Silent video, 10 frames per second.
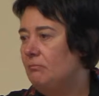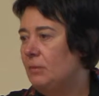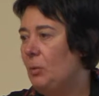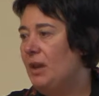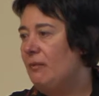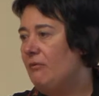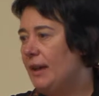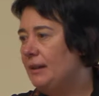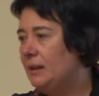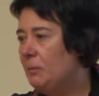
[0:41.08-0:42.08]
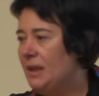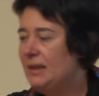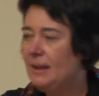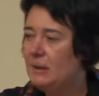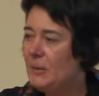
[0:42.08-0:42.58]
We invented
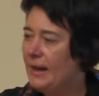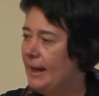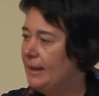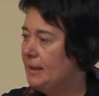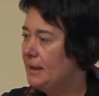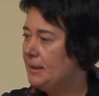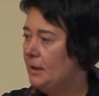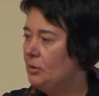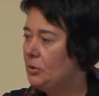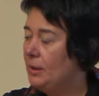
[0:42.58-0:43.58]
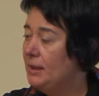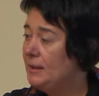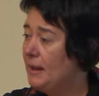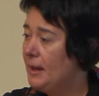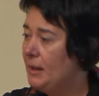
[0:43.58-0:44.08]
pizza and spaghetti, as I usually
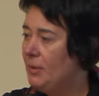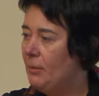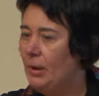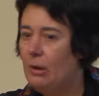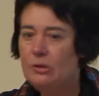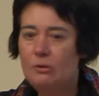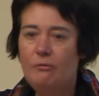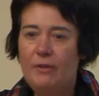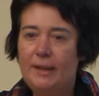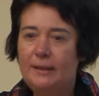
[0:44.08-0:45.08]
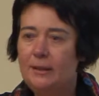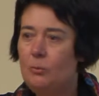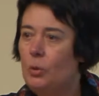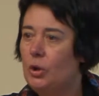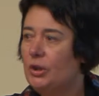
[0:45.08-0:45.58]
say, but we also invented the
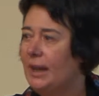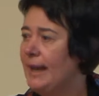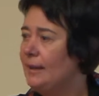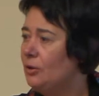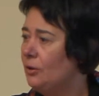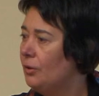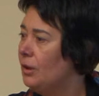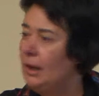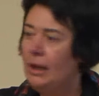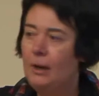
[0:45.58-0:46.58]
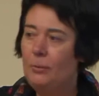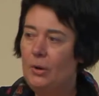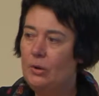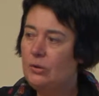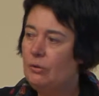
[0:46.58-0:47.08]
word ghetto, and we
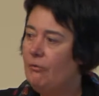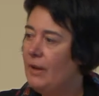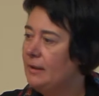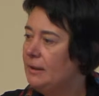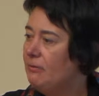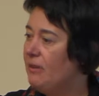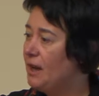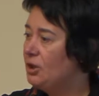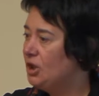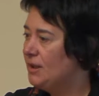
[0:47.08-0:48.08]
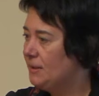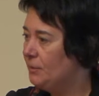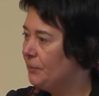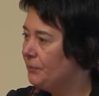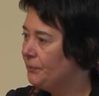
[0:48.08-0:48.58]
also invented
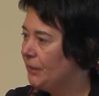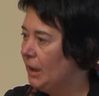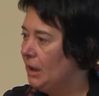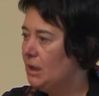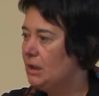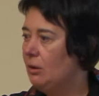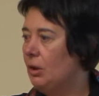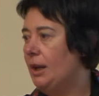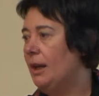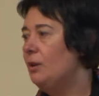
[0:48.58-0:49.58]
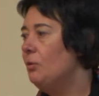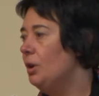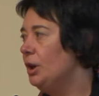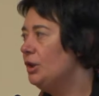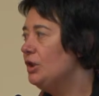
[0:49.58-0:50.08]
fascism. So in other
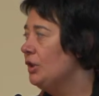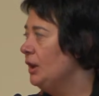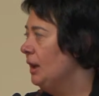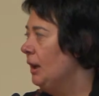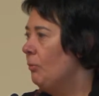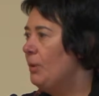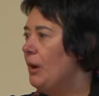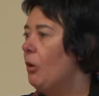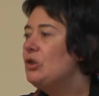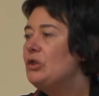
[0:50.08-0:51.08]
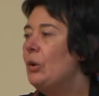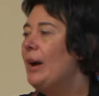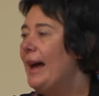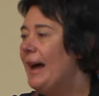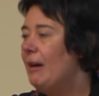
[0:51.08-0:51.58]
words, we also
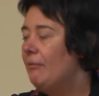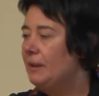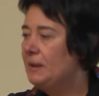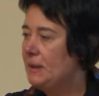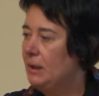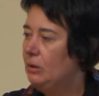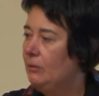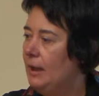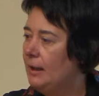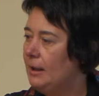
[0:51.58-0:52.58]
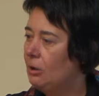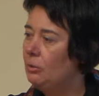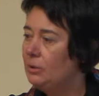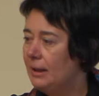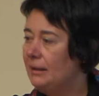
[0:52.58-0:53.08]
have this kind of like a
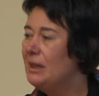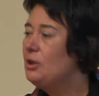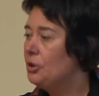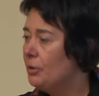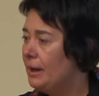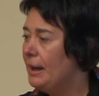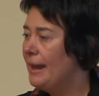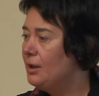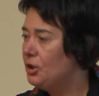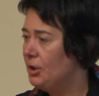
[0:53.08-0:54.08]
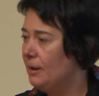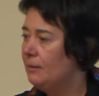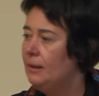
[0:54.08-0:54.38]
contradictory nature